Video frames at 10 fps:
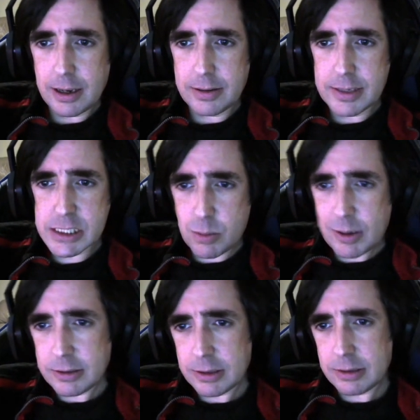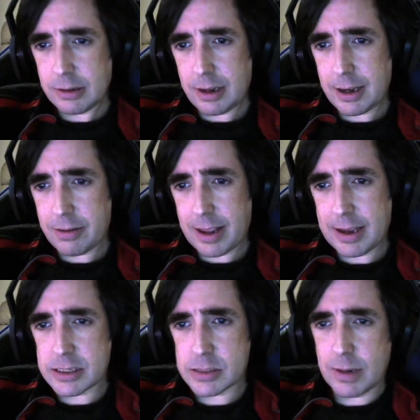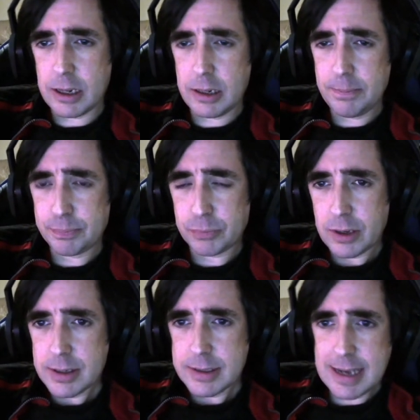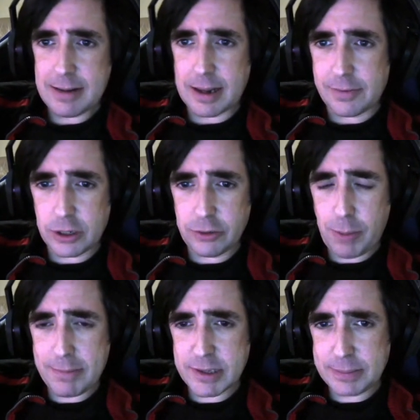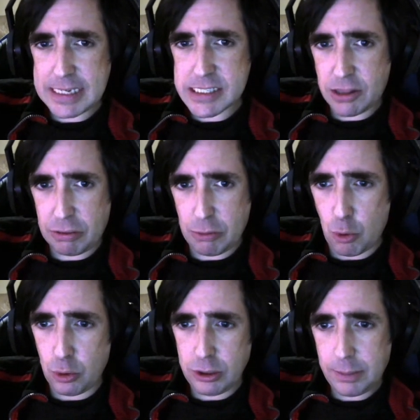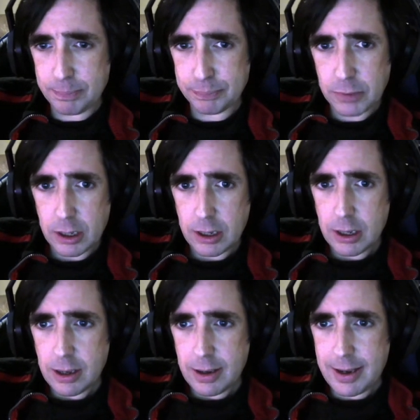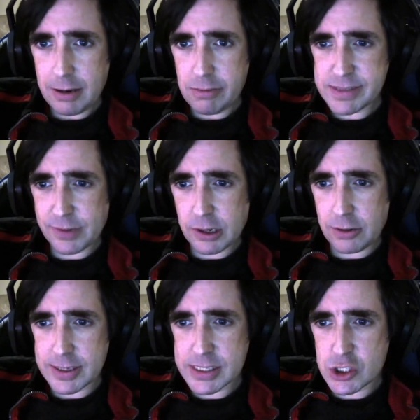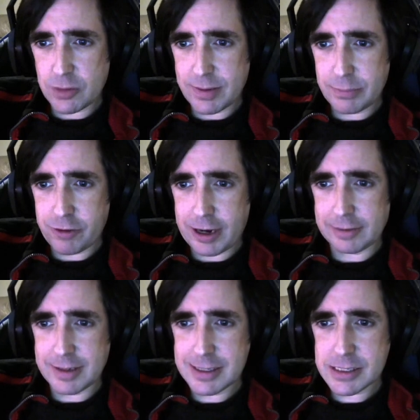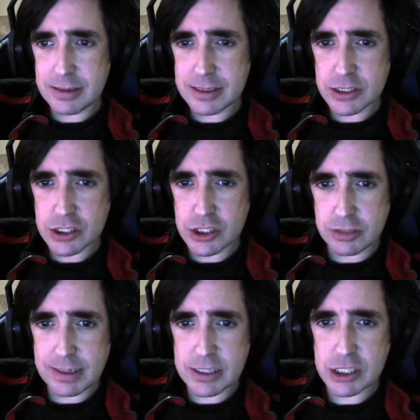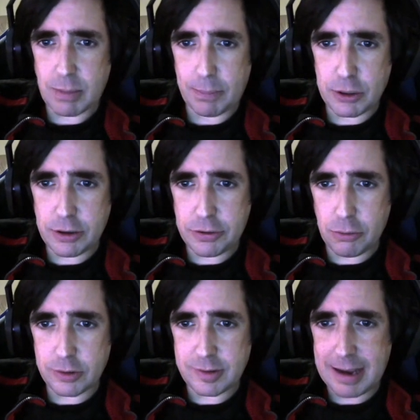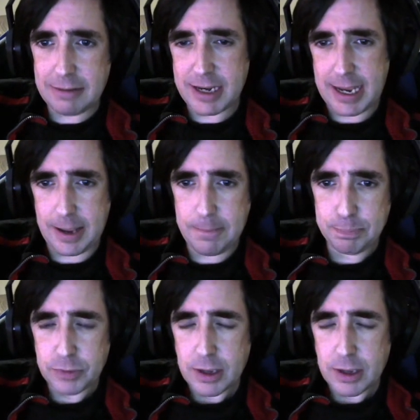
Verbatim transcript: And this one like that as well. Now then, I've got to remember to place the thorn. I always forgot this during practice, so let's just do it. So we'll put the thorn down here.